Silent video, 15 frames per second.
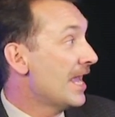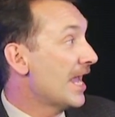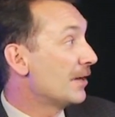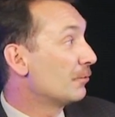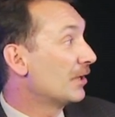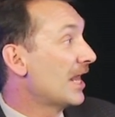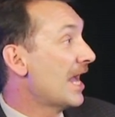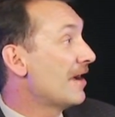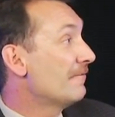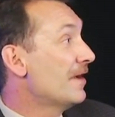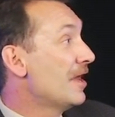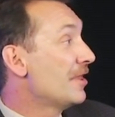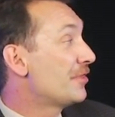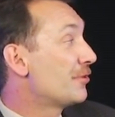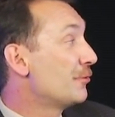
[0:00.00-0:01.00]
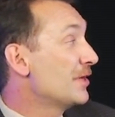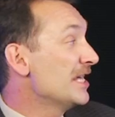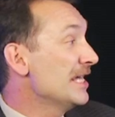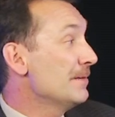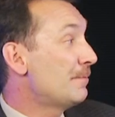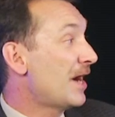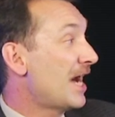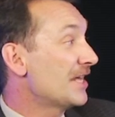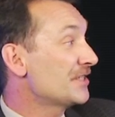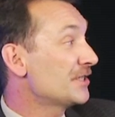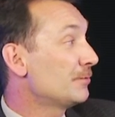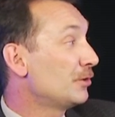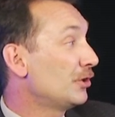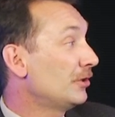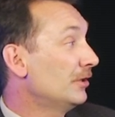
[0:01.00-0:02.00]
And we'll have three
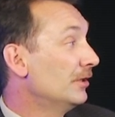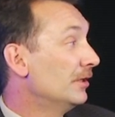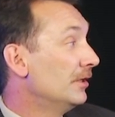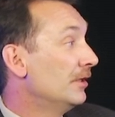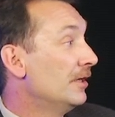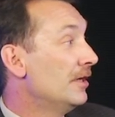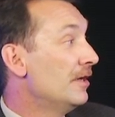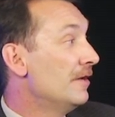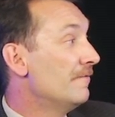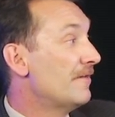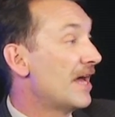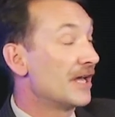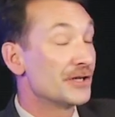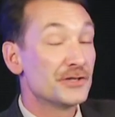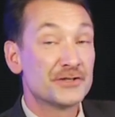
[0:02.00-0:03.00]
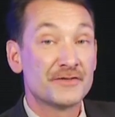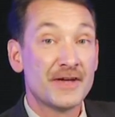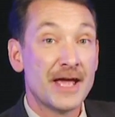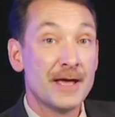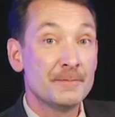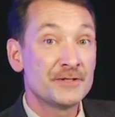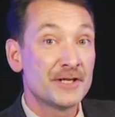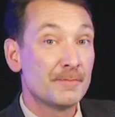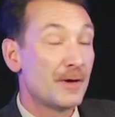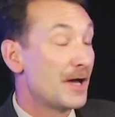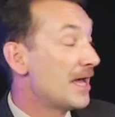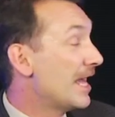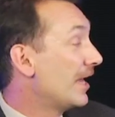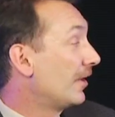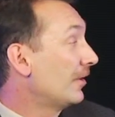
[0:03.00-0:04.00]
possible values of m sub
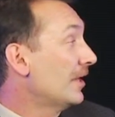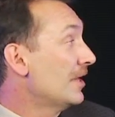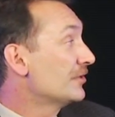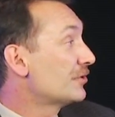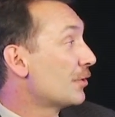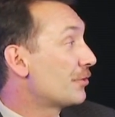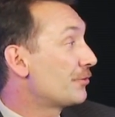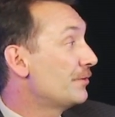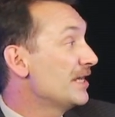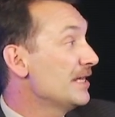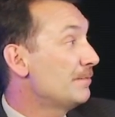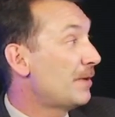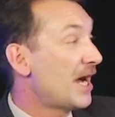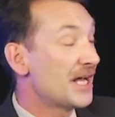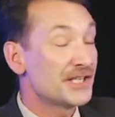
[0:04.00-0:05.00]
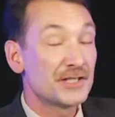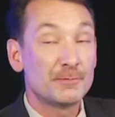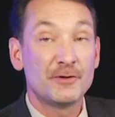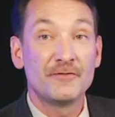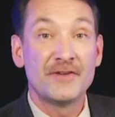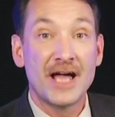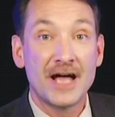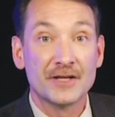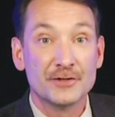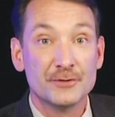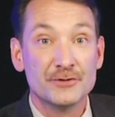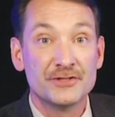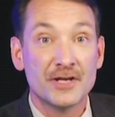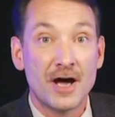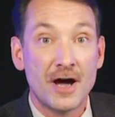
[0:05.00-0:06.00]
l, so three possible
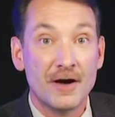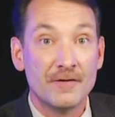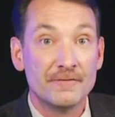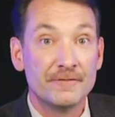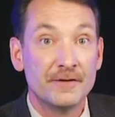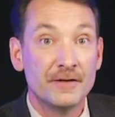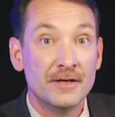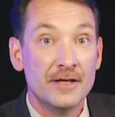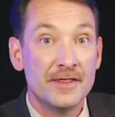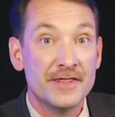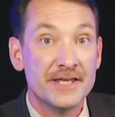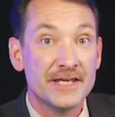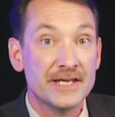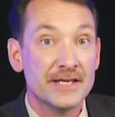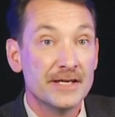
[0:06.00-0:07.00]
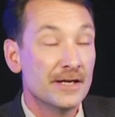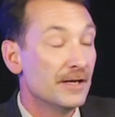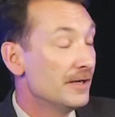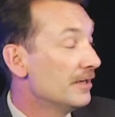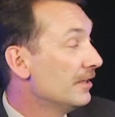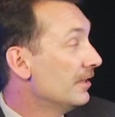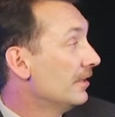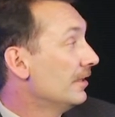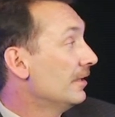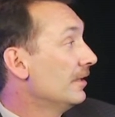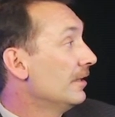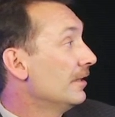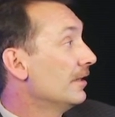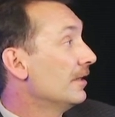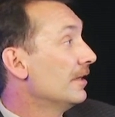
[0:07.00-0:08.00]
values of the
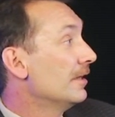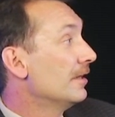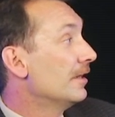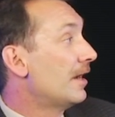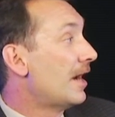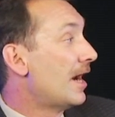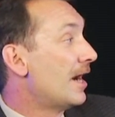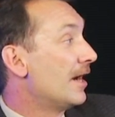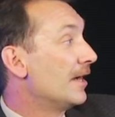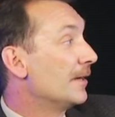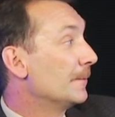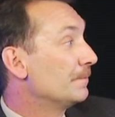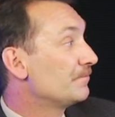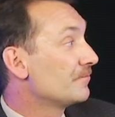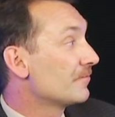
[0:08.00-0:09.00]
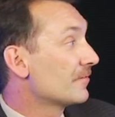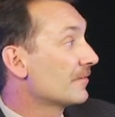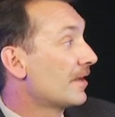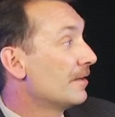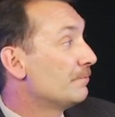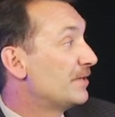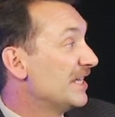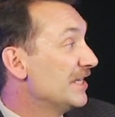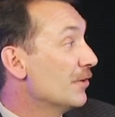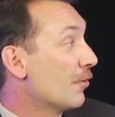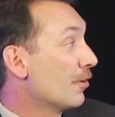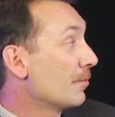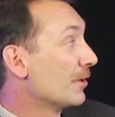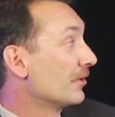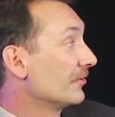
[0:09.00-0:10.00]
uh, p
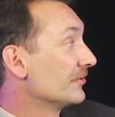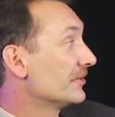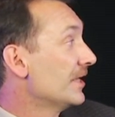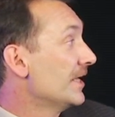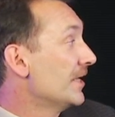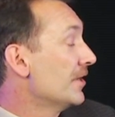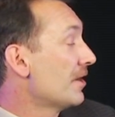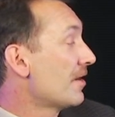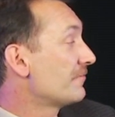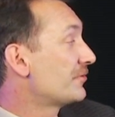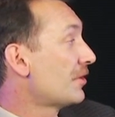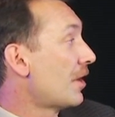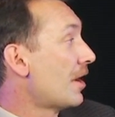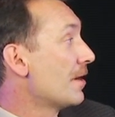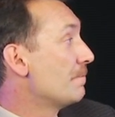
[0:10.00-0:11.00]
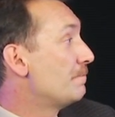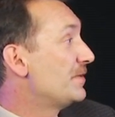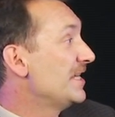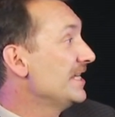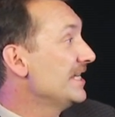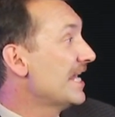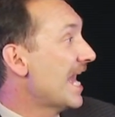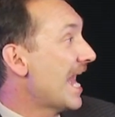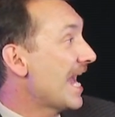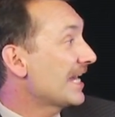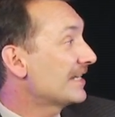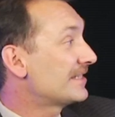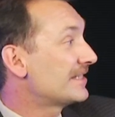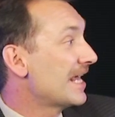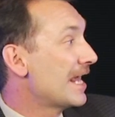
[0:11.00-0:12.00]
orbitals. Here I've drawn
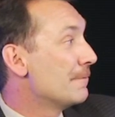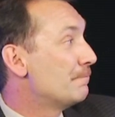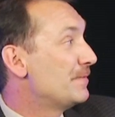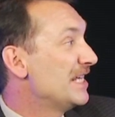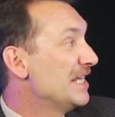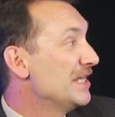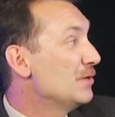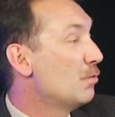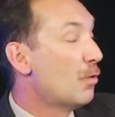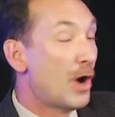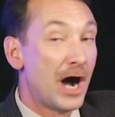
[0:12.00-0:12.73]
px and py,